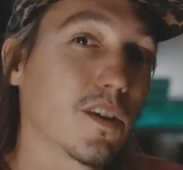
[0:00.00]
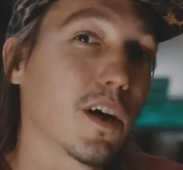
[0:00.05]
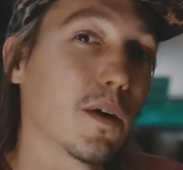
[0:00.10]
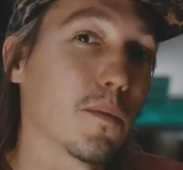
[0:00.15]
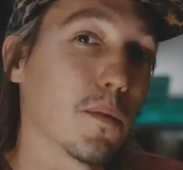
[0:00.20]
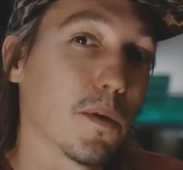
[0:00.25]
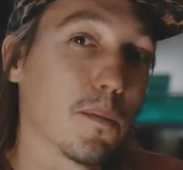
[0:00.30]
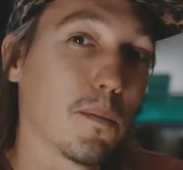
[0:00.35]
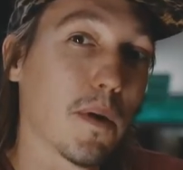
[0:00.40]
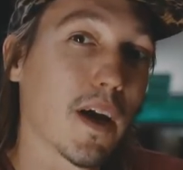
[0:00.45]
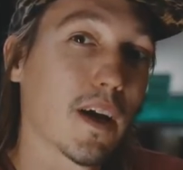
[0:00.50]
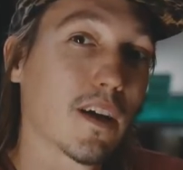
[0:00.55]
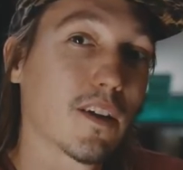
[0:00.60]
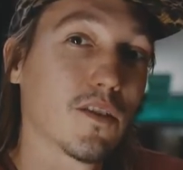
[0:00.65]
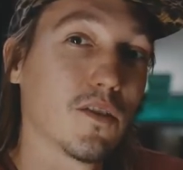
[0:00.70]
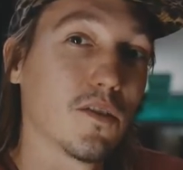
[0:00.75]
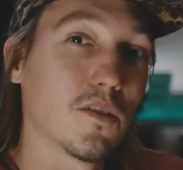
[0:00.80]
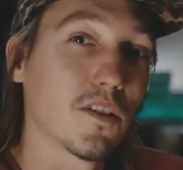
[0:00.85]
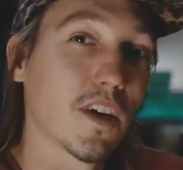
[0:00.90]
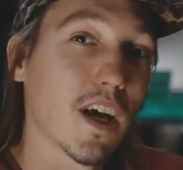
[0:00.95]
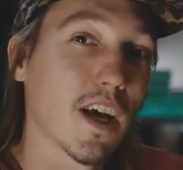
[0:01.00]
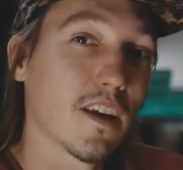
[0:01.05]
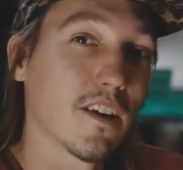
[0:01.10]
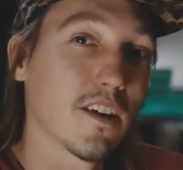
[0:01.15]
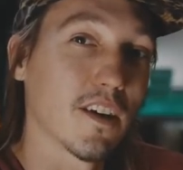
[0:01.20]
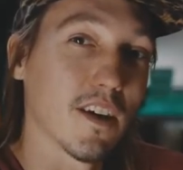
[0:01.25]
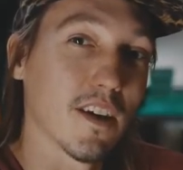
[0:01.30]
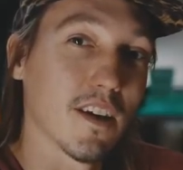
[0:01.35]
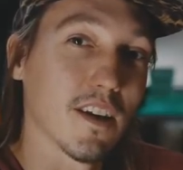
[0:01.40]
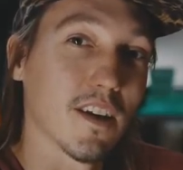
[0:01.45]
coming back to
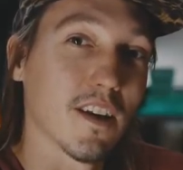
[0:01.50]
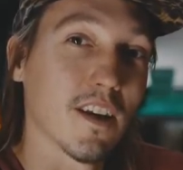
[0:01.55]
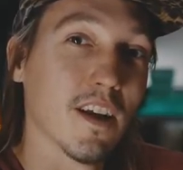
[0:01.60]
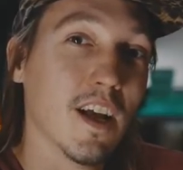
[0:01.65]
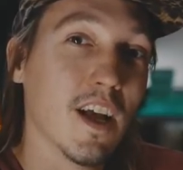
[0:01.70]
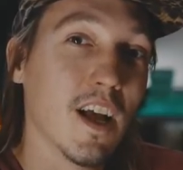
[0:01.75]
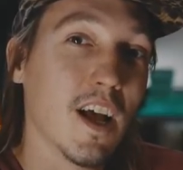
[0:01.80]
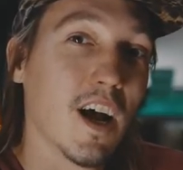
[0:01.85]
Uganda and